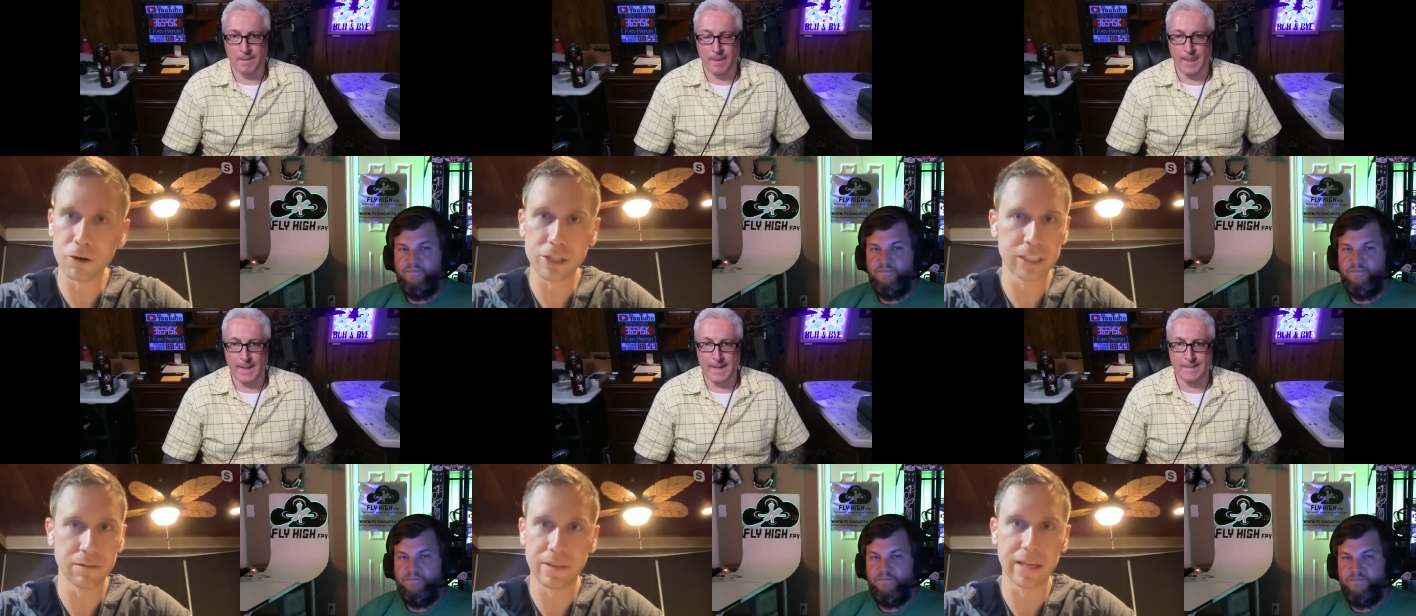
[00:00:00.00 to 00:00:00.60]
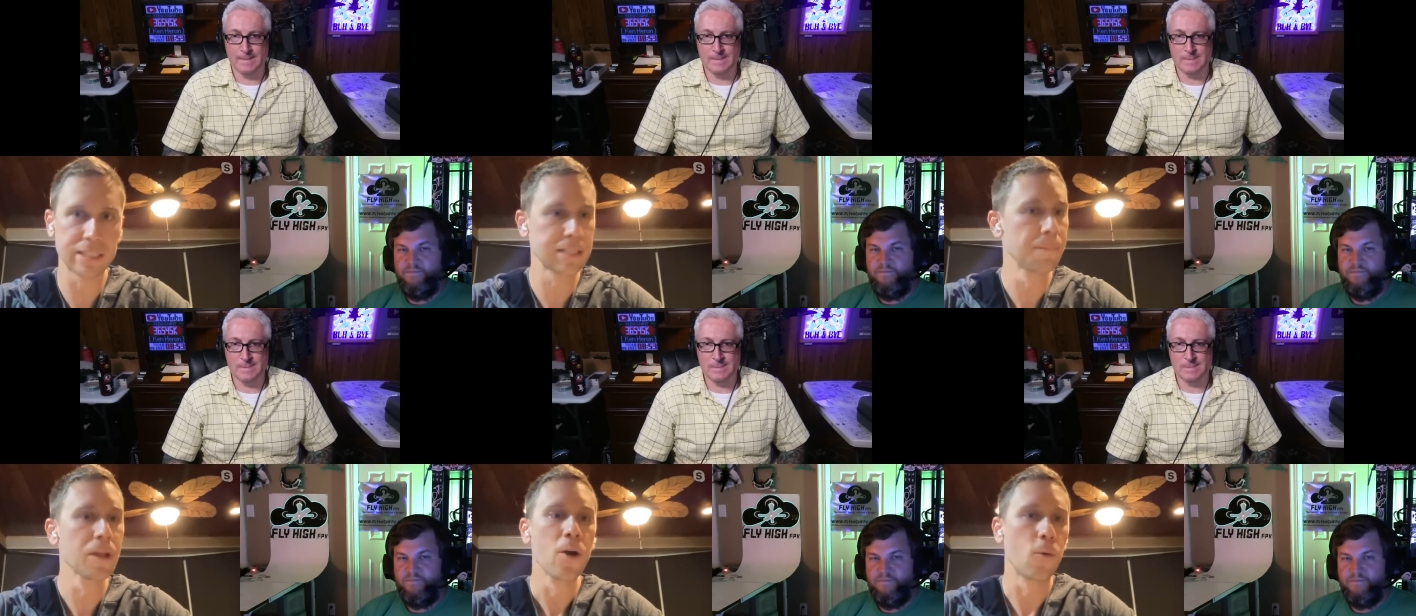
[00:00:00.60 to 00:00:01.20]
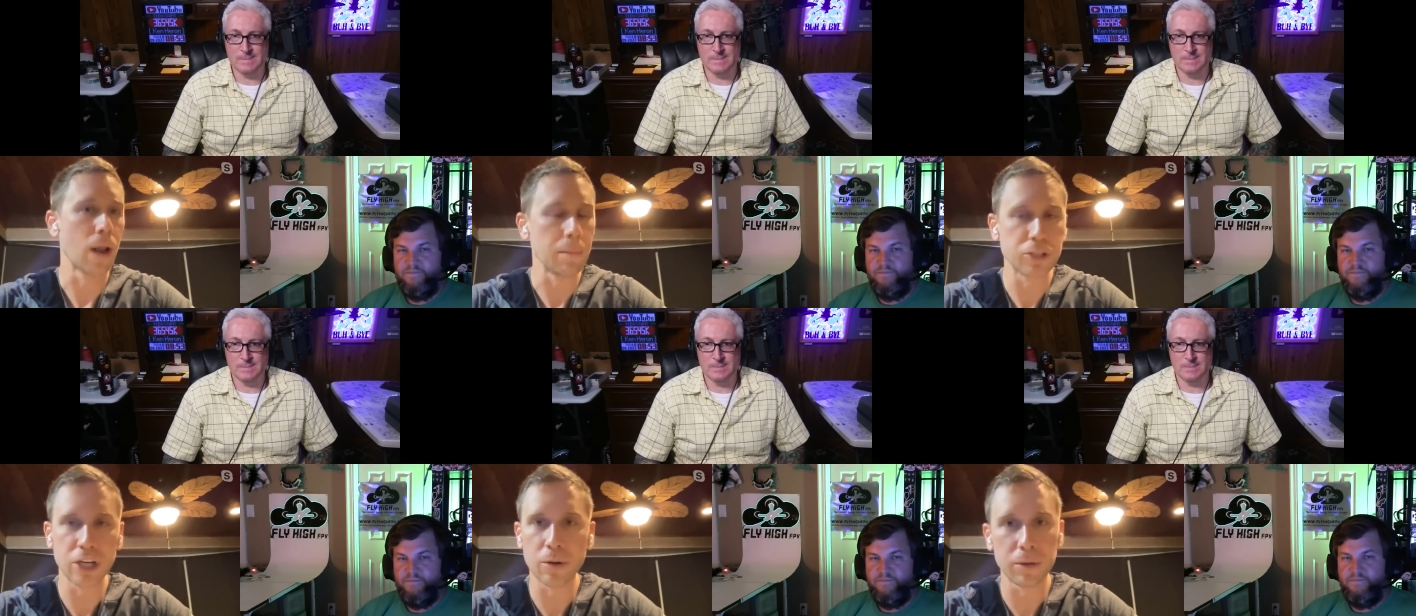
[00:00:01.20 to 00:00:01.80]
Speaker 1: different versions of this.
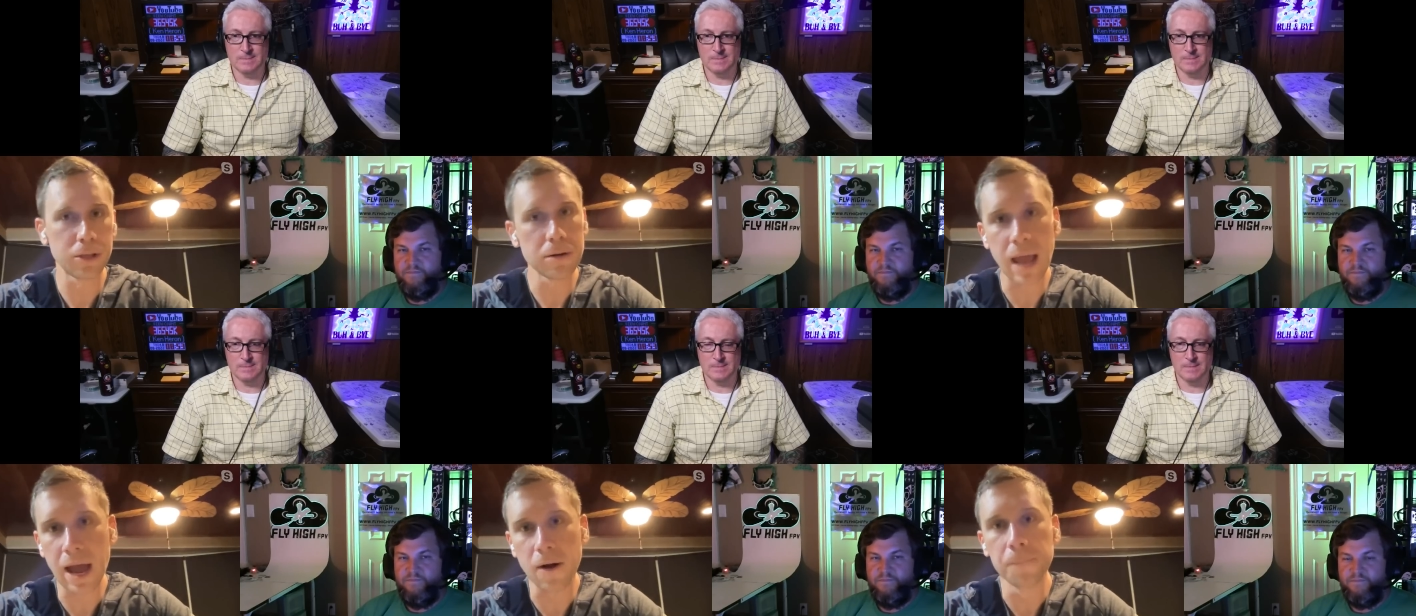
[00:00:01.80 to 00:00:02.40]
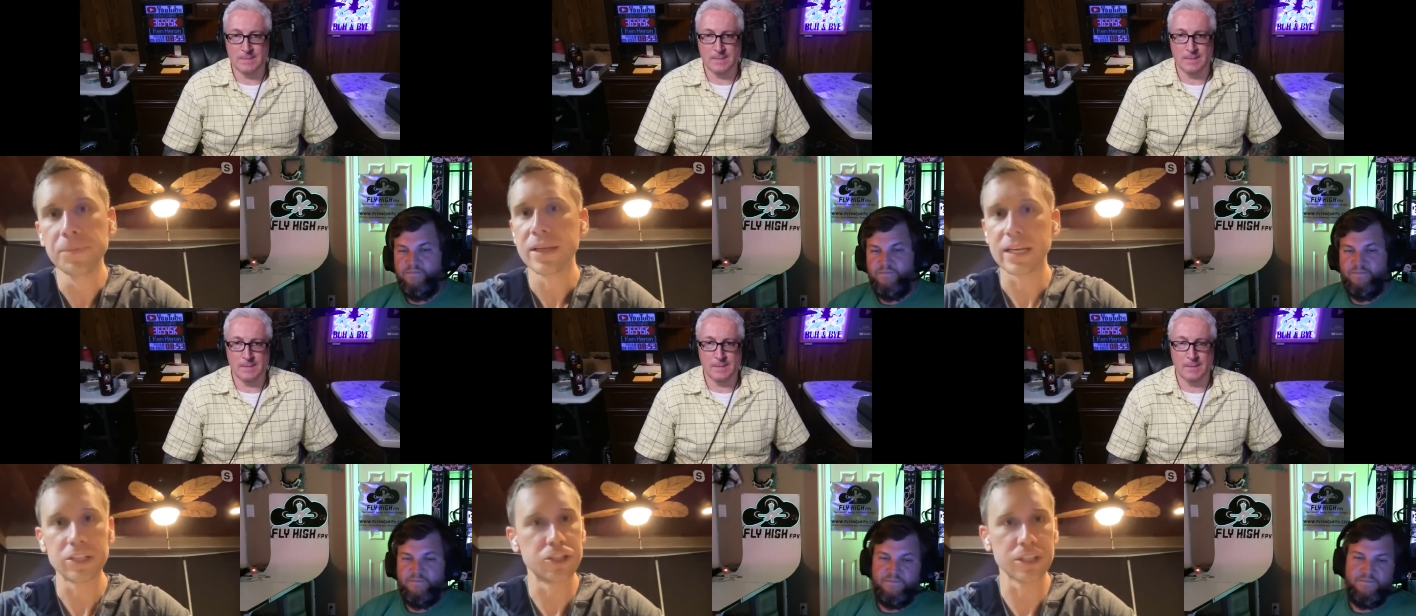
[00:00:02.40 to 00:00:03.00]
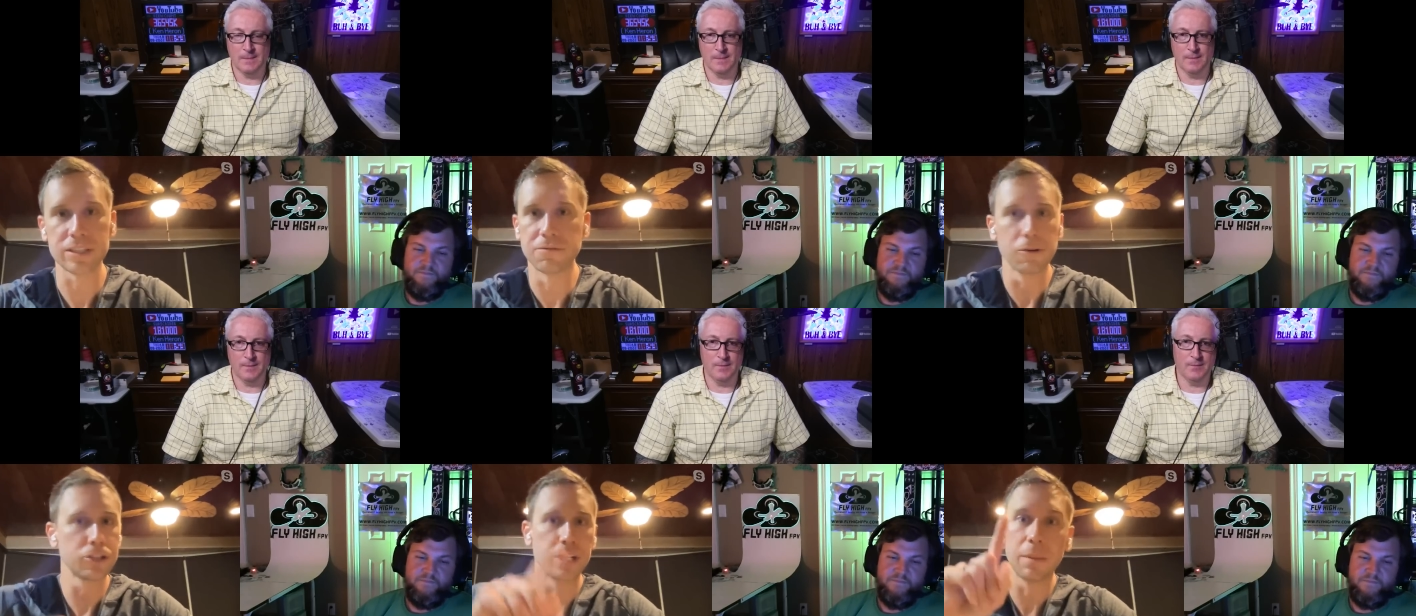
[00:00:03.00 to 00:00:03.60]
What I'm sharing with you now is
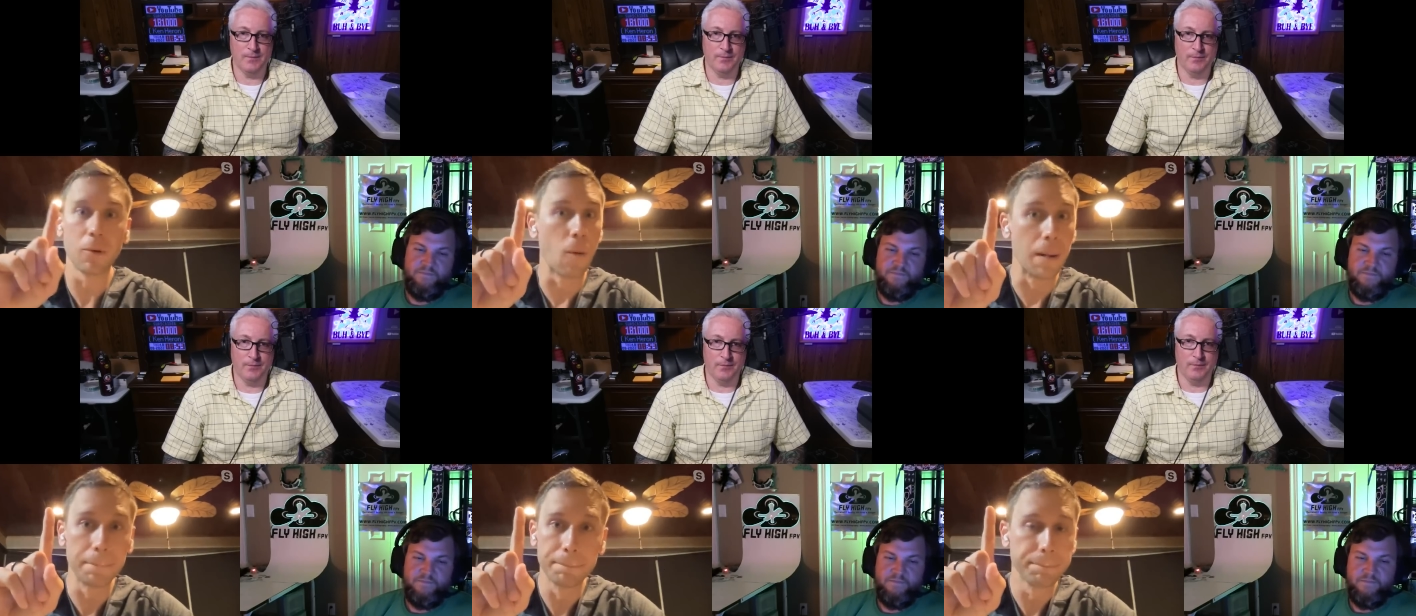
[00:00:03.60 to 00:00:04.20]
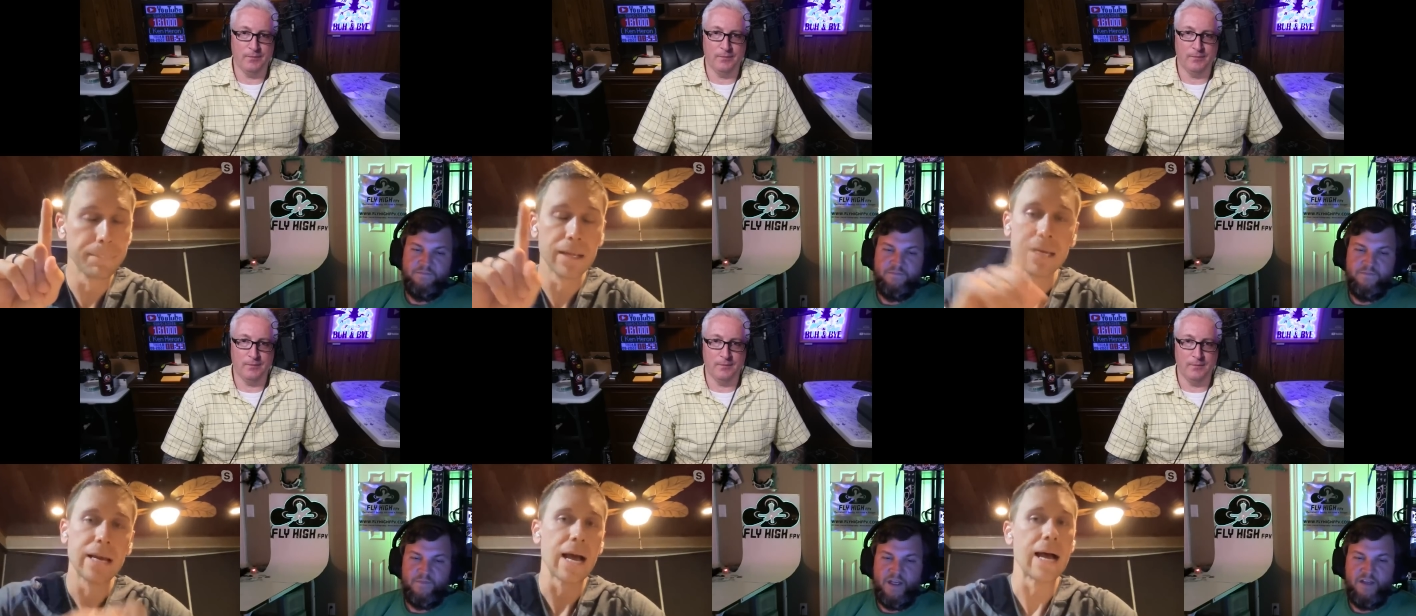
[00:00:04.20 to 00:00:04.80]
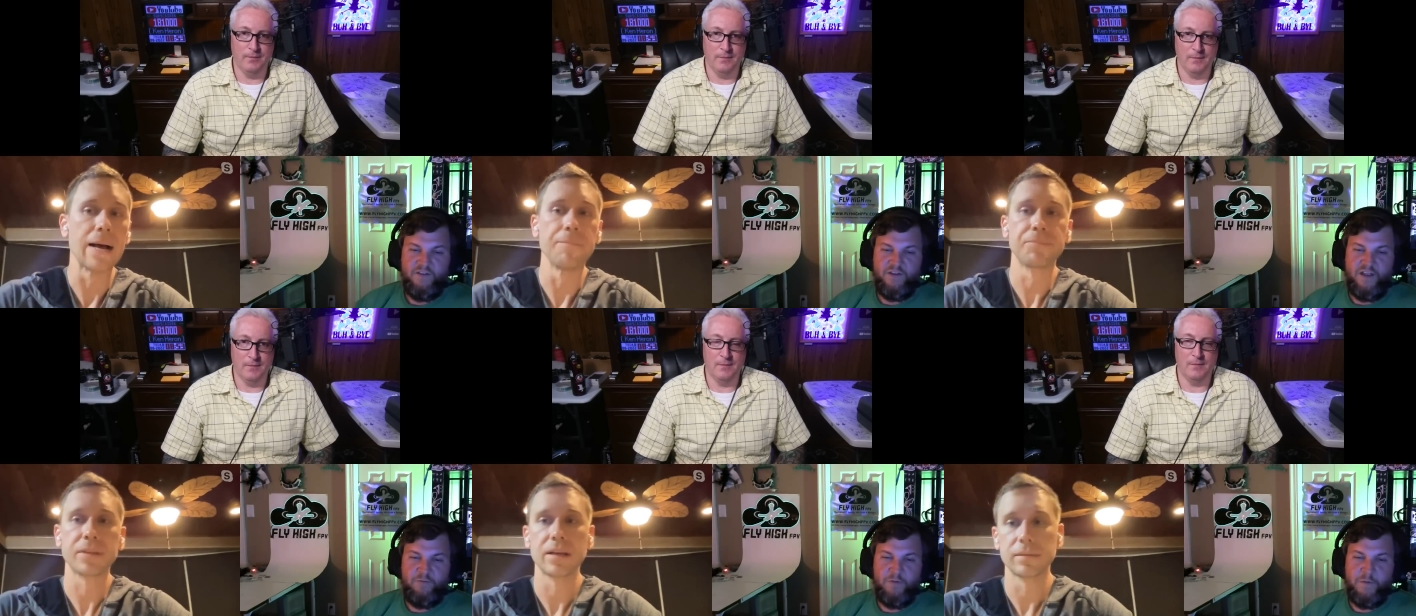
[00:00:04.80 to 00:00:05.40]
just version number one.
Speaker 2: Is
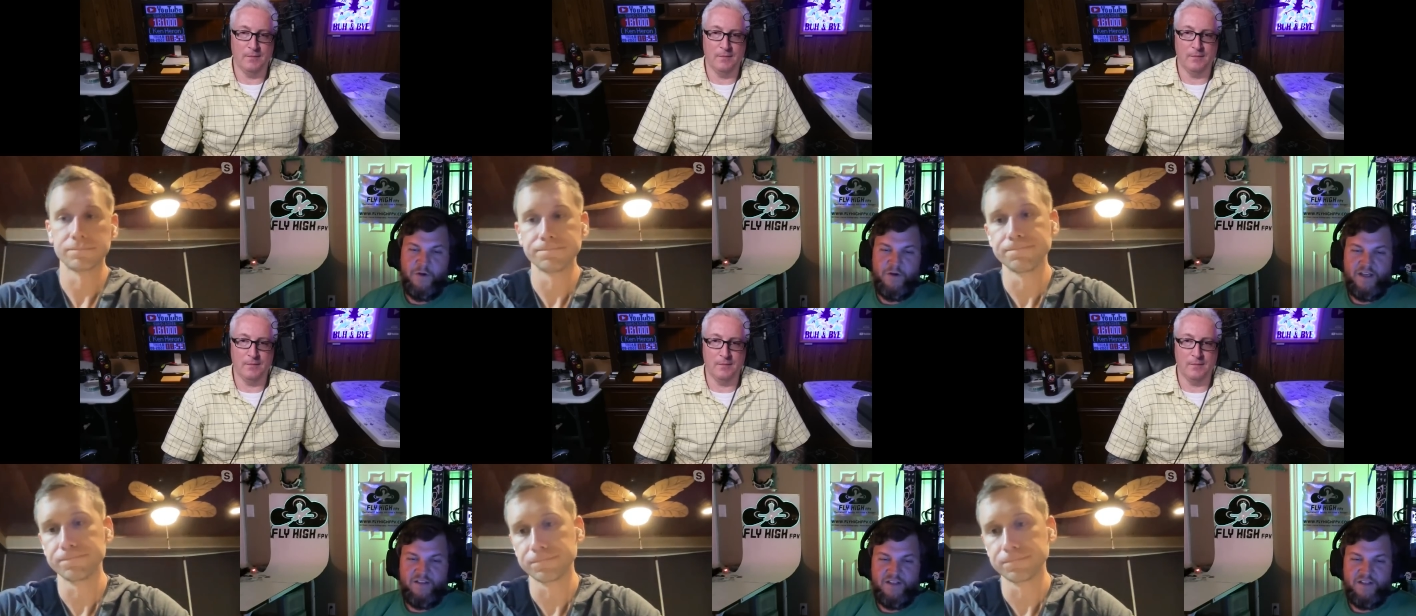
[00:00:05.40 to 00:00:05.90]
um, is remote